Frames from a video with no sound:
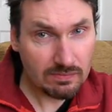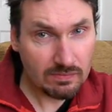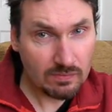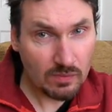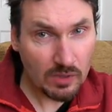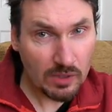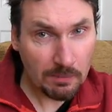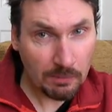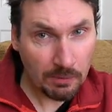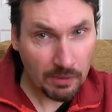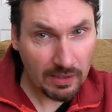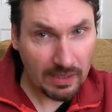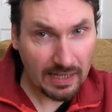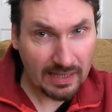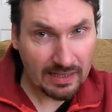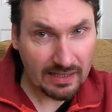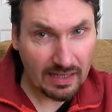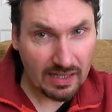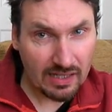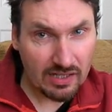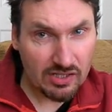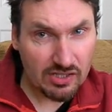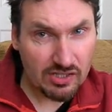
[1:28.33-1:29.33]
When you put it like
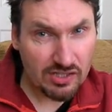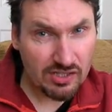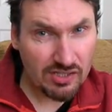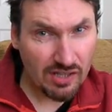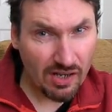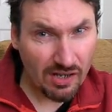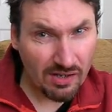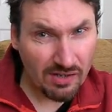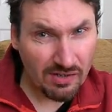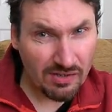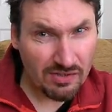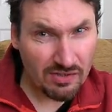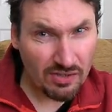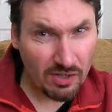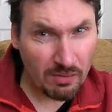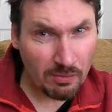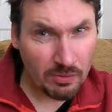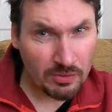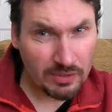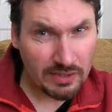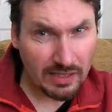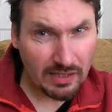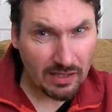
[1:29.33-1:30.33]
that, it sounds
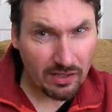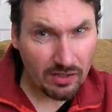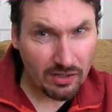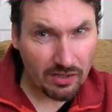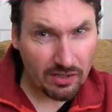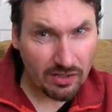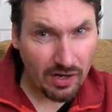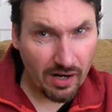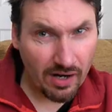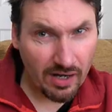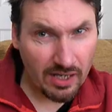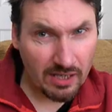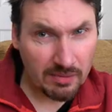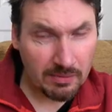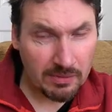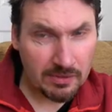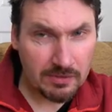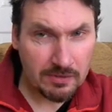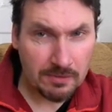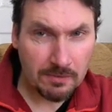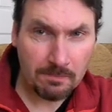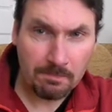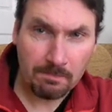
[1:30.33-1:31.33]
almost like a good
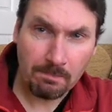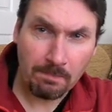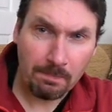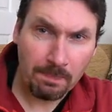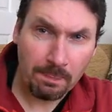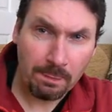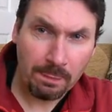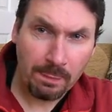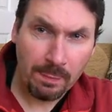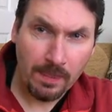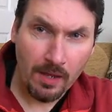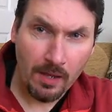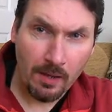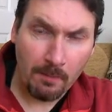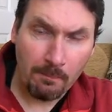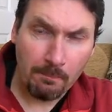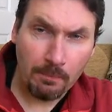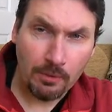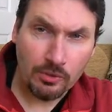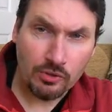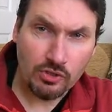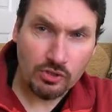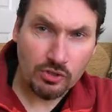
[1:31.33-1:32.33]
argument.
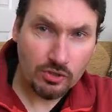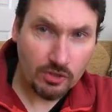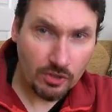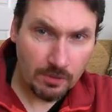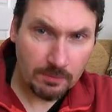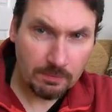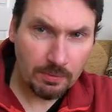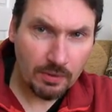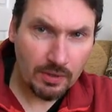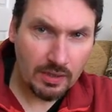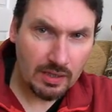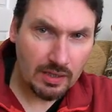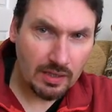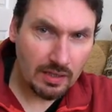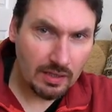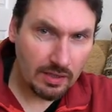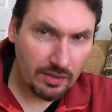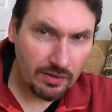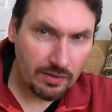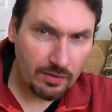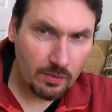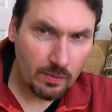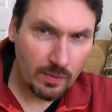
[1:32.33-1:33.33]
But you could put it
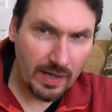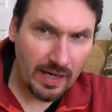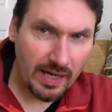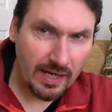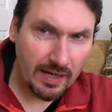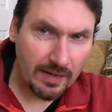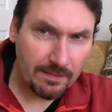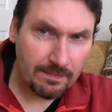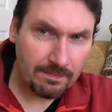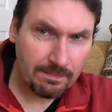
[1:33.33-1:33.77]
another way.